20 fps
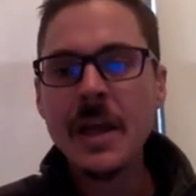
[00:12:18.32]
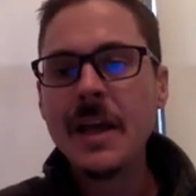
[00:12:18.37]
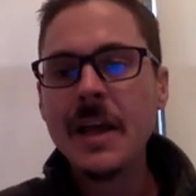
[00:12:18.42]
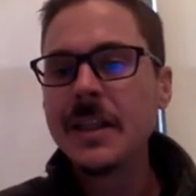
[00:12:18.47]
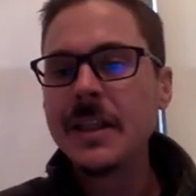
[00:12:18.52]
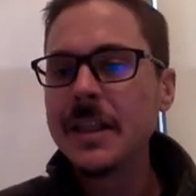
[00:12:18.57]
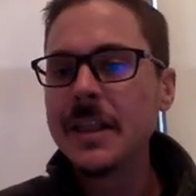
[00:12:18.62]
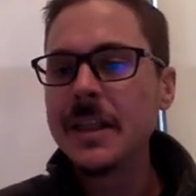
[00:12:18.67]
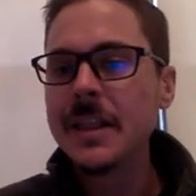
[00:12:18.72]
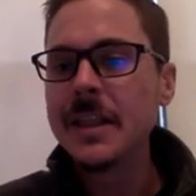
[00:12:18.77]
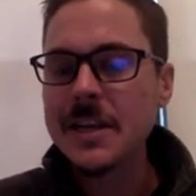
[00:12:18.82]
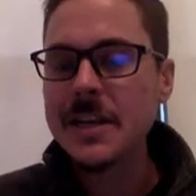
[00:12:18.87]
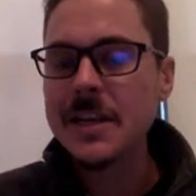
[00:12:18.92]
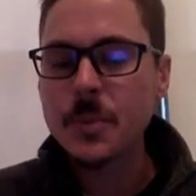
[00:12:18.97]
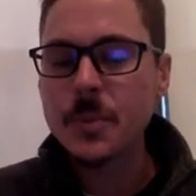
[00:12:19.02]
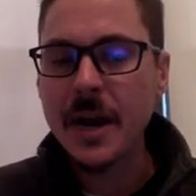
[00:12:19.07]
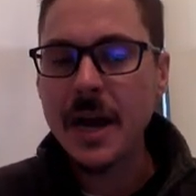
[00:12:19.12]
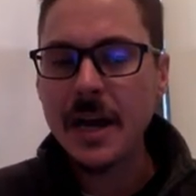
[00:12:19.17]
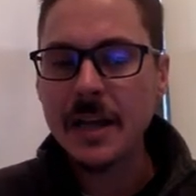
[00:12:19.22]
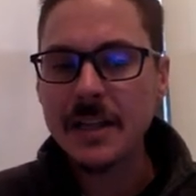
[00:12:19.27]
Last but
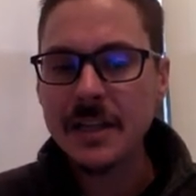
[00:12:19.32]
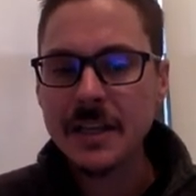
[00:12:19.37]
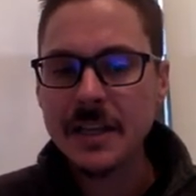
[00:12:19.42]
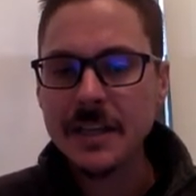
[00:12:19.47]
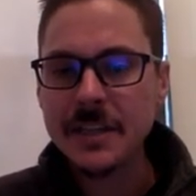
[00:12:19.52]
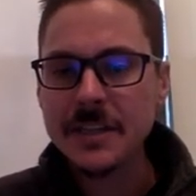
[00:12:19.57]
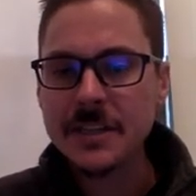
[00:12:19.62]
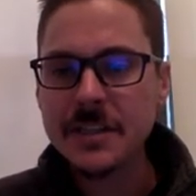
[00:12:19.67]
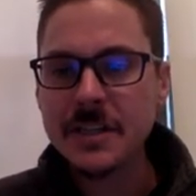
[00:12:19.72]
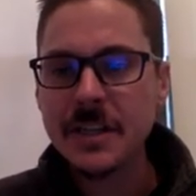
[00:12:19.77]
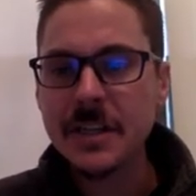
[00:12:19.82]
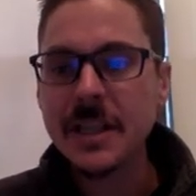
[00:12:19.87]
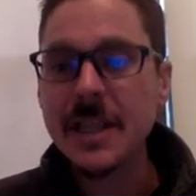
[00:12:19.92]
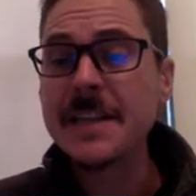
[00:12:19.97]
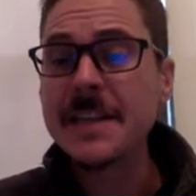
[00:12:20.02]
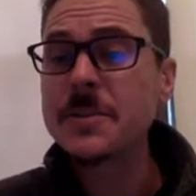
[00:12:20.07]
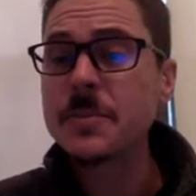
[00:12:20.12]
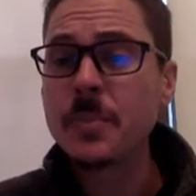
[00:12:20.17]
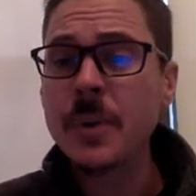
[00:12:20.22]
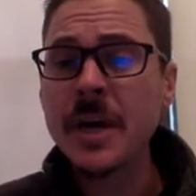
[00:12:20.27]
not least, let's
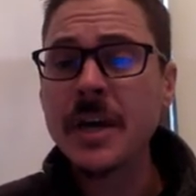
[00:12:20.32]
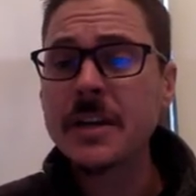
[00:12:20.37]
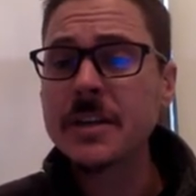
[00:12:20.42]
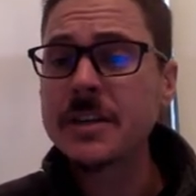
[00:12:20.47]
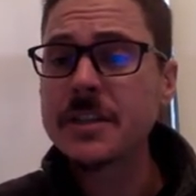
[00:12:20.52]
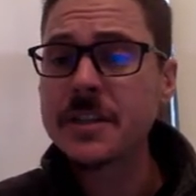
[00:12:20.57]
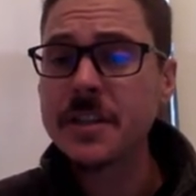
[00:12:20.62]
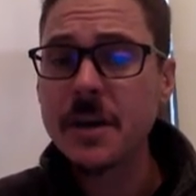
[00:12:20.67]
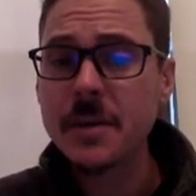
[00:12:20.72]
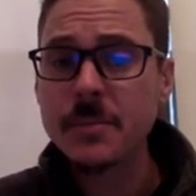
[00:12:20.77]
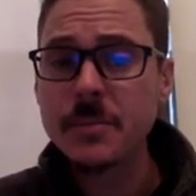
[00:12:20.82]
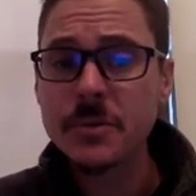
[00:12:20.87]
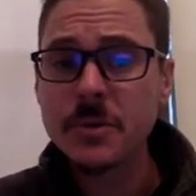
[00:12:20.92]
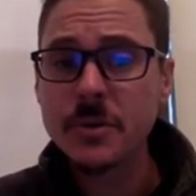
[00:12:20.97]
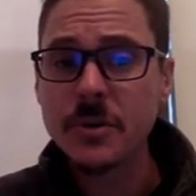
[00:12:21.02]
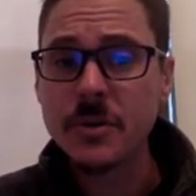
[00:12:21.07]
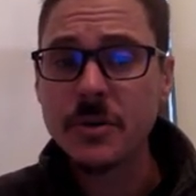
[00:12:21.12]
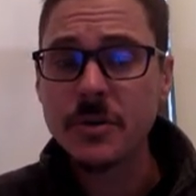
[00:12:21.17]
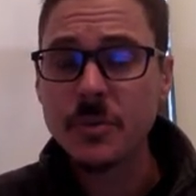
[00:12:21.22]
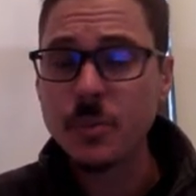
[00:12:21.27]
pick some sort
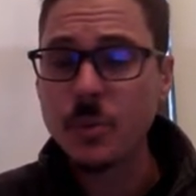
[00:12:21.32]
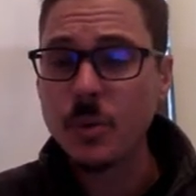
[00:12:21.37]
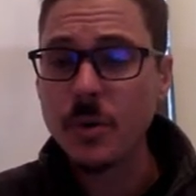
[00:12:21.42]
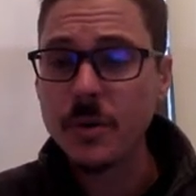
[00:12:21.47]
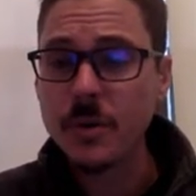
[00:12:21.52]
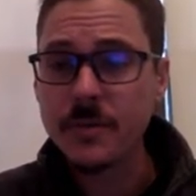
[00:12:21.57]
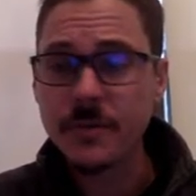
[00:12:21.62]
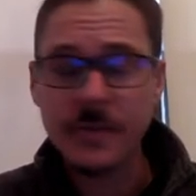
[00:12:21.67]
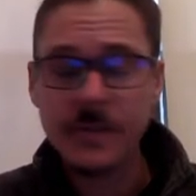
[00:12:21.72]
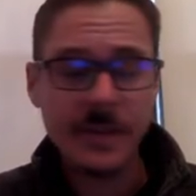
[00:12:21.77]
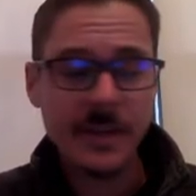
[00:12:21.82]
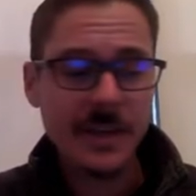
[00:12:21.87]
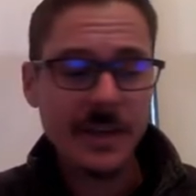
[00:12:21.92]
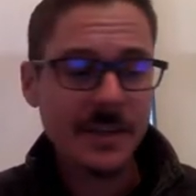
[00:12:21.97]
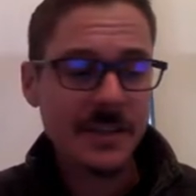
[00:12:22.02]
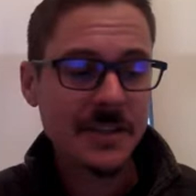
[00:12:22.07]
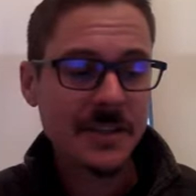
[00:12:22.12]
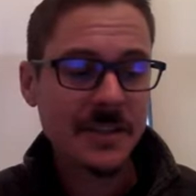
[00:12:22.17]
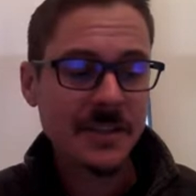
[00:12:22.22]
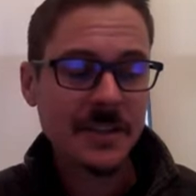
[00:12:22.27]
of wood for
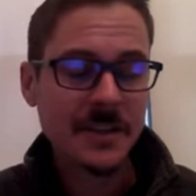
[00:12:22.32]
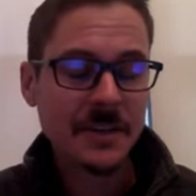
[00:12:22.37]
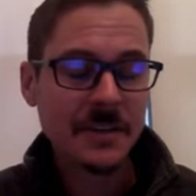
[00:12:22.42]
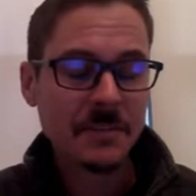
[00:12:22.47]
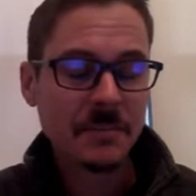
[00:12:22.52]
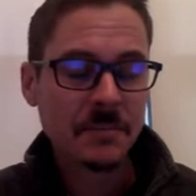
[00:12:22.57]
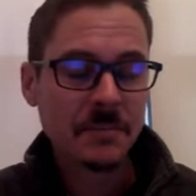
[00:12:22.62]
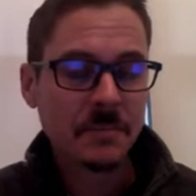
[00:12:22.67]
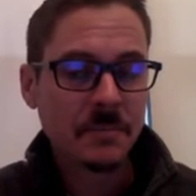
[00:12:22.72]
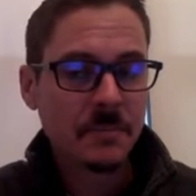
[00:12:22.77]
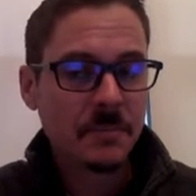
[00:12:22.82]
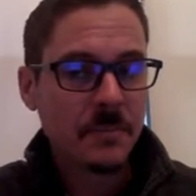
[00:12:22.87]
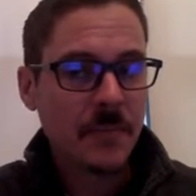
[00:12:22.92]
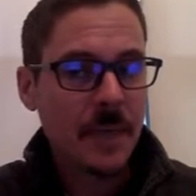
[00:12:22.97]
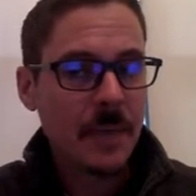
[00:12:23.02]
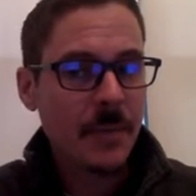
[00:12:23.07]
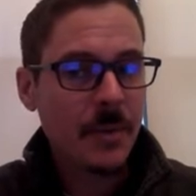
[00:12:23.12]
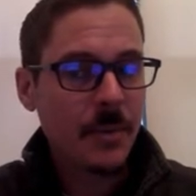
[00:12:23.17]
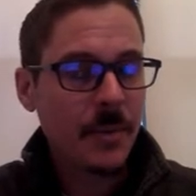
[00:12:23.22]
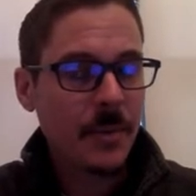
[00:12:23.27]
this.
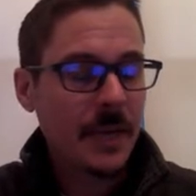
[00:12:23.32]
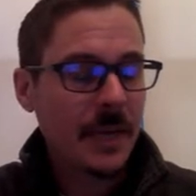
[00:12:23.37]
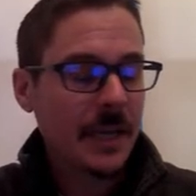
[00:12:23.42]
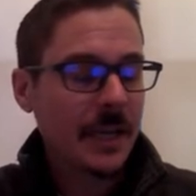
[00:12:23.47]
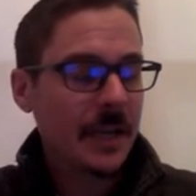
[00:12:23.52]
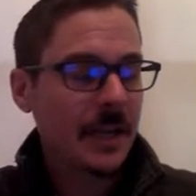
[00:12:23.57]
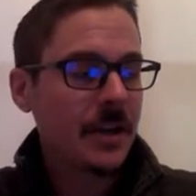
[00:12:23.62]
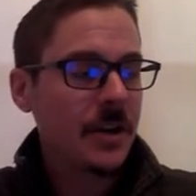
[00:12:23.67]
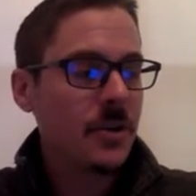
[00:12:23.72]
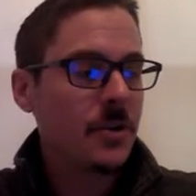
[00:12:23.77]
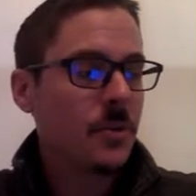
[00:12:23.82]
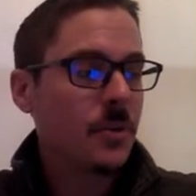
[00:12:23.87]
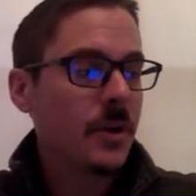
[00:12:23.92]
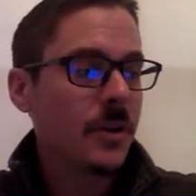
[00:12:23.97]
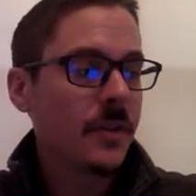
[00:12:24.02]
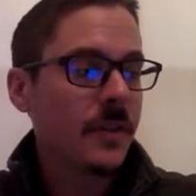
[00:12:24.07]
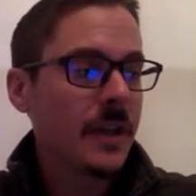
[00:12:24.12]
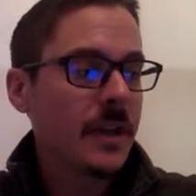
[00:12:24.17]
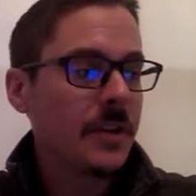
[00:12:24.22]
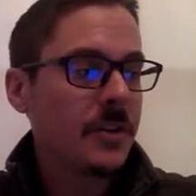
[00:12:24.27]
Maybe make it a new one
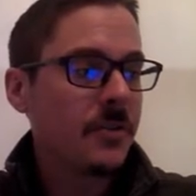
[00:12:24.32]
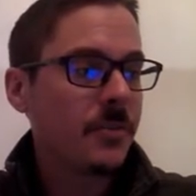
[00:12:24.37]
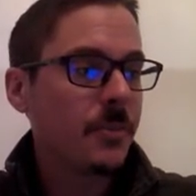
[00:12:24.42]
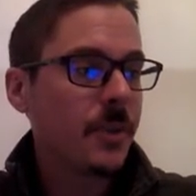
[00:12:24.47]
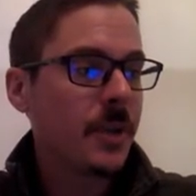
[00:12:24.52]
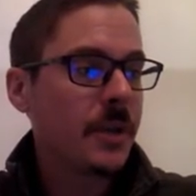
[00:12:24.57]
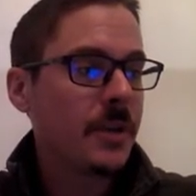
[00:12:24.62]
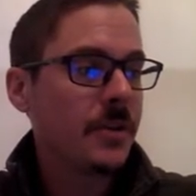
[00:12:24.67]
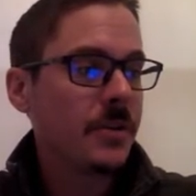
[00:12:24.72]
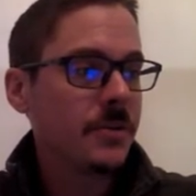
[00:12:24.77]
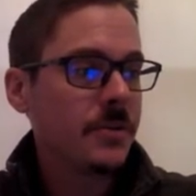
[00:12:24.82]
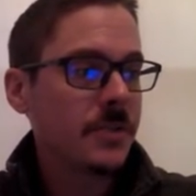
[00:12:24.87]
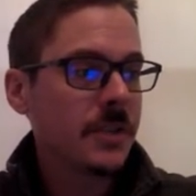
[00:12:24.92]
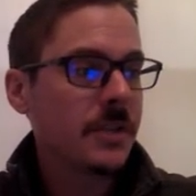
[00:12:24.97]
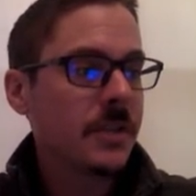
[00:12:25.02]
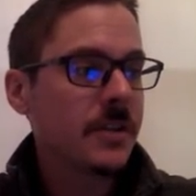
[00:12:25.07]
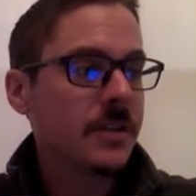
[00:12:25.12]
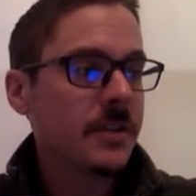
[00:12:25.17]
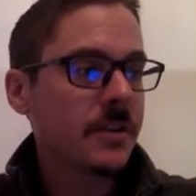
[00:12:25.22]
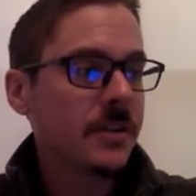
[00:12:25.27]
than you've been
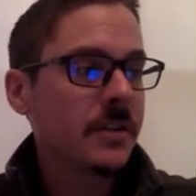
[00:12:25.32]
using.